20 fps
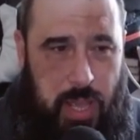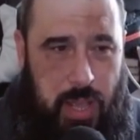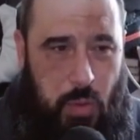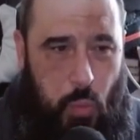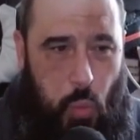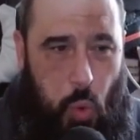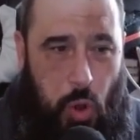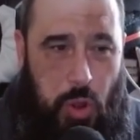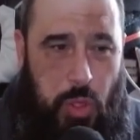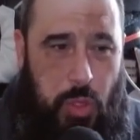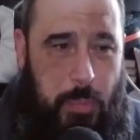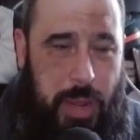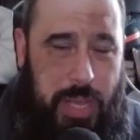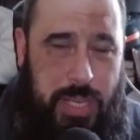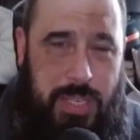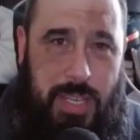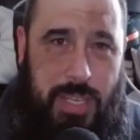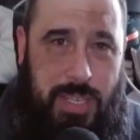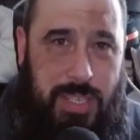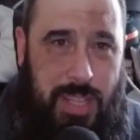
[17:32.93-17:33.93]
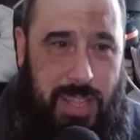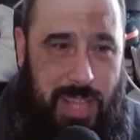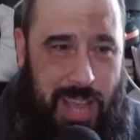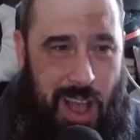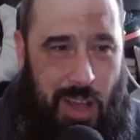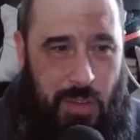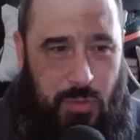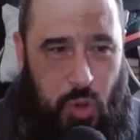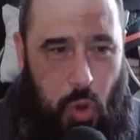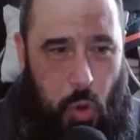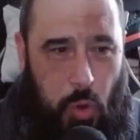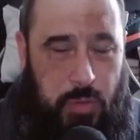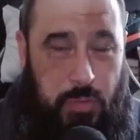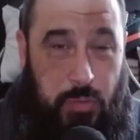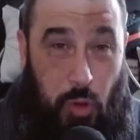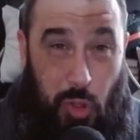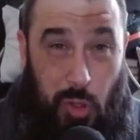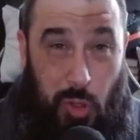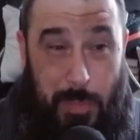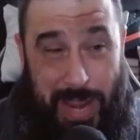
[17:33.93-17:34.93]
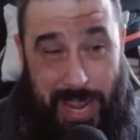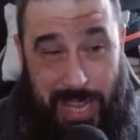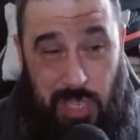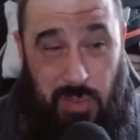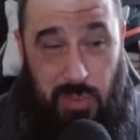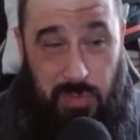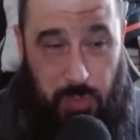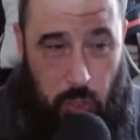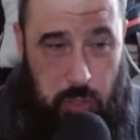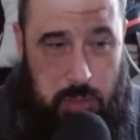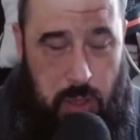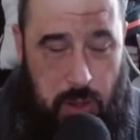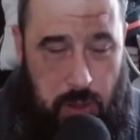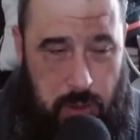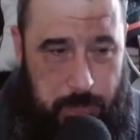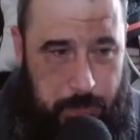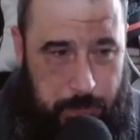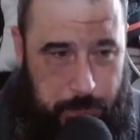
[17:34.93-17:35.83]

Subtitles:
One of the best things that they have going for them is Vulcan.